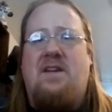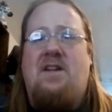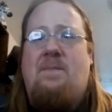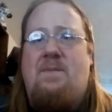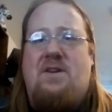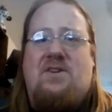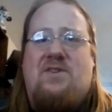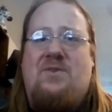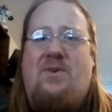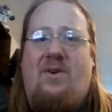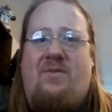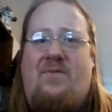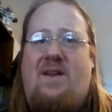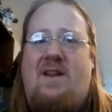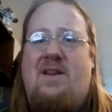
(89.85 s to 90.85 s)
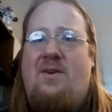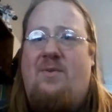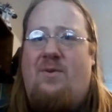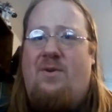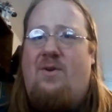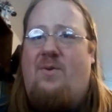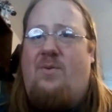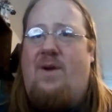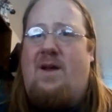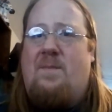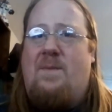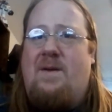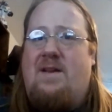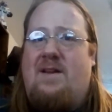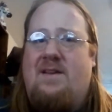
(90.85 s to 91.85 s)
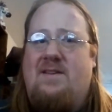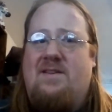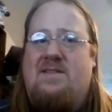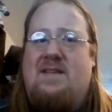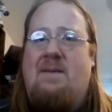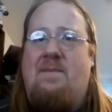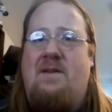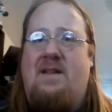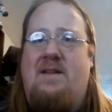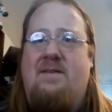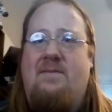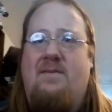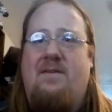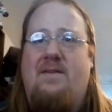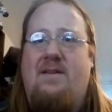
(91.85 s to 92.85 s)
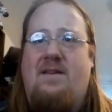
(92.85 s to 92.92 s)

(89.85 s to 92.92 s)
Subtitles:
going to be a short video real quick because I'm going to,